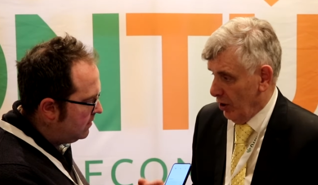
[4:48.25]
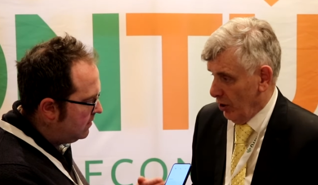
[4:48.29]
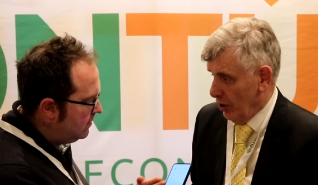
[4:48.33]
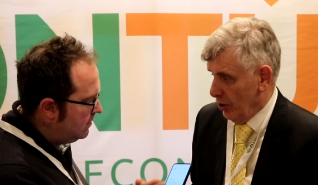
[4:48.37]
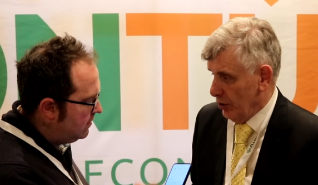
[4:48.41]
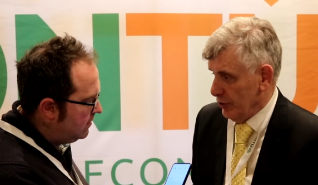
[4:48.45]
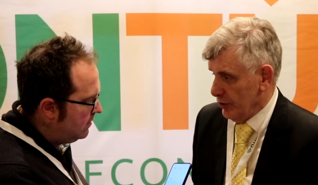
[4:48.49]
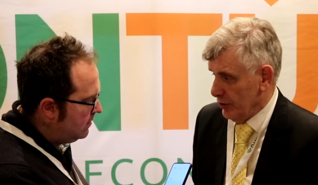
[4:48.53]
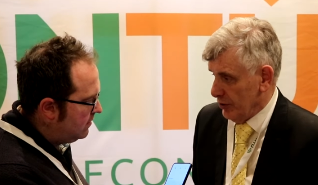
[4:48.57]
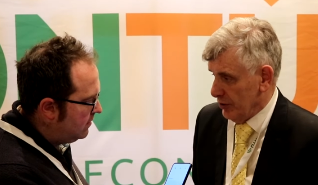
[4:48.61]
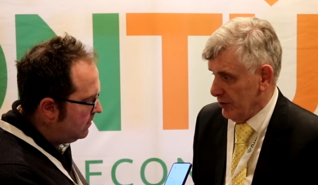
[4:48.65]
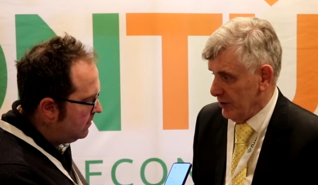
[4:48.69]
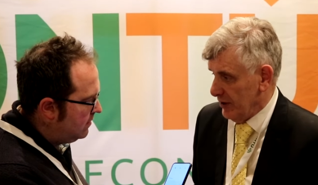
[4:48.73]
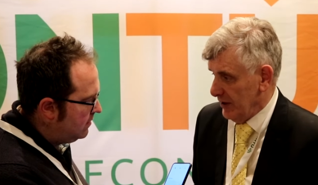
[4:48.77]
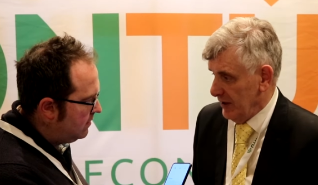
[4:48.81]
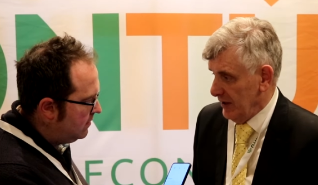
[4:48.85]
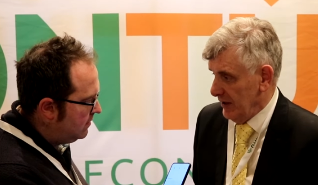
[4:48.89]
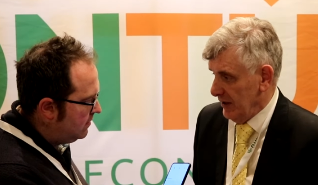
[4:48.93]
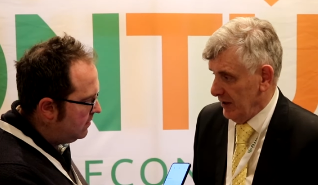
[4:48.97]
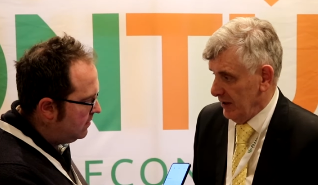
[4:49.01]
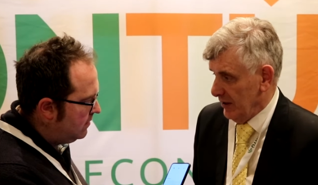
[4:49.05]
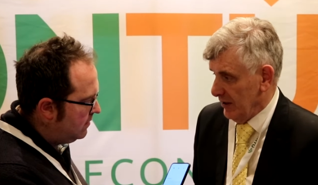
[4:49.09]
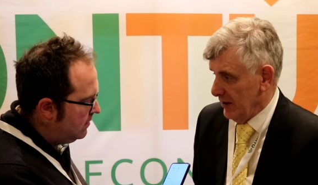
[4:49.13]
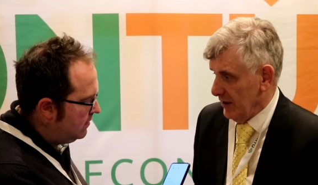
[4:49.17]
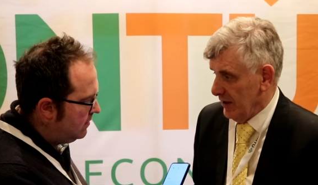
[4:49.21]
Speaker 1: under
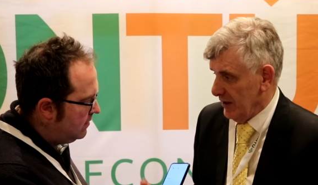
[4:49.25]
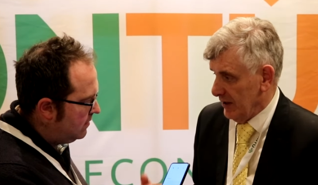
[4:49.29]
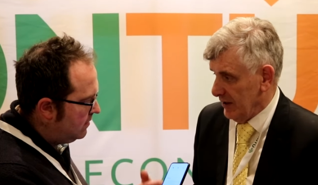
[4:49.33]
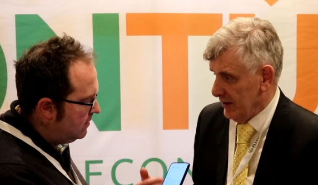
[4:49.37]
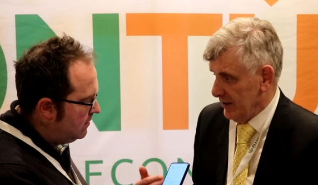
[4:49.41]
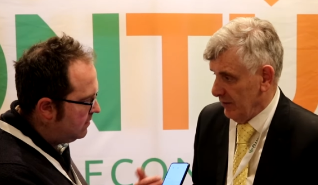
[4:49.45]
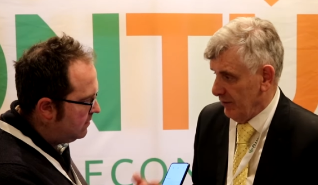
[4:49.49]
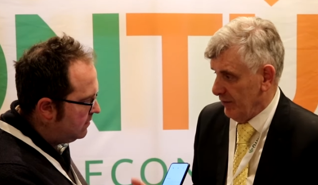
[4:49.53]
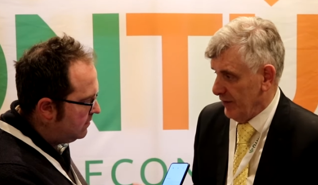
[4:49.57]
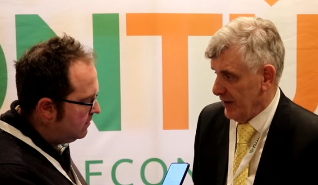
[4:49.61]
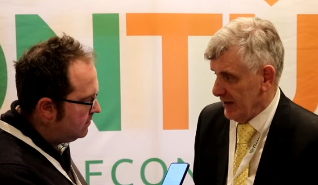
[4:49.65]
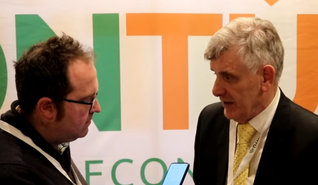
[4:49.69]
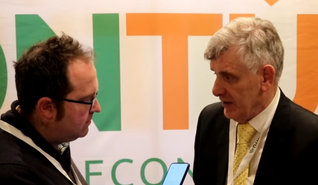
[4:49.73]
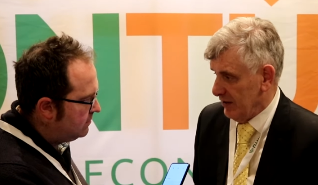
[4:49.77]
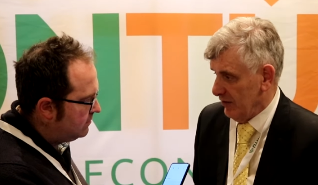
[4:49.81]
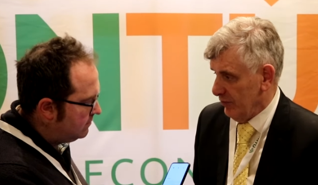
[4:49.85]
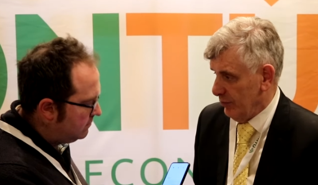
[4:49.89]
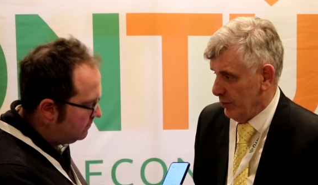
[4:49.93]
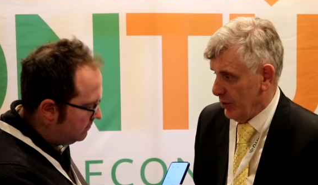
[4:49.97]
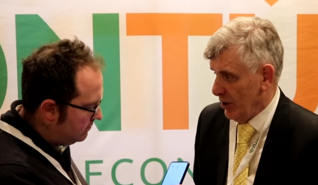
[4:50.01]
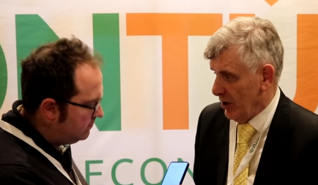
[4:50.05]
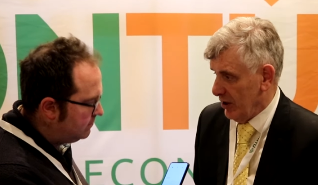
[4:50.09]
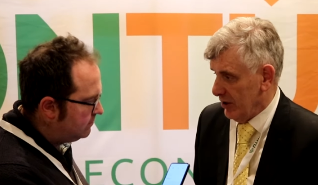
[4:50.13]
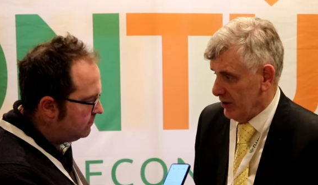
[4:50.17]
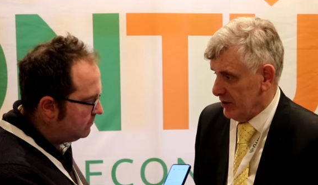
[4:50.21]
the uh,
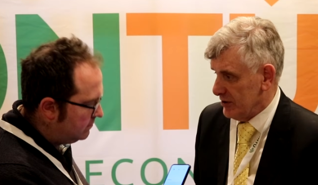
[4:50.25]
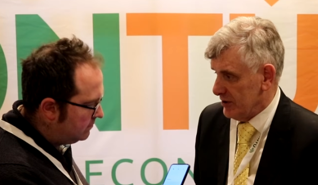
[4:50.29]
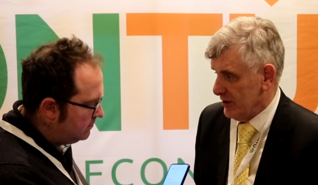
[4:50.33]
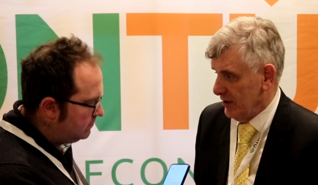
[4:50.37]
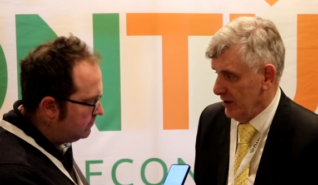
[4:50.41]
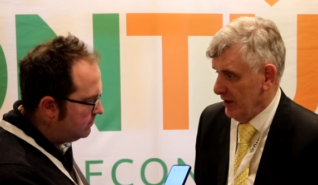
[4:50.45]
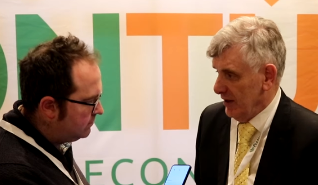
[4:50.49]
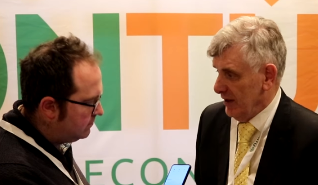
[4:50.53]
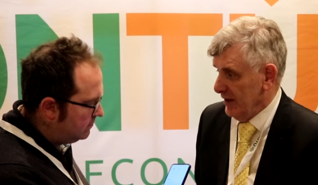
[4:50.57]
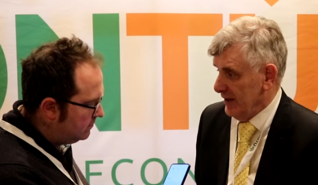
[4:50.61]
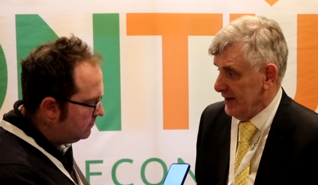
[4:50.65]
defective blocks.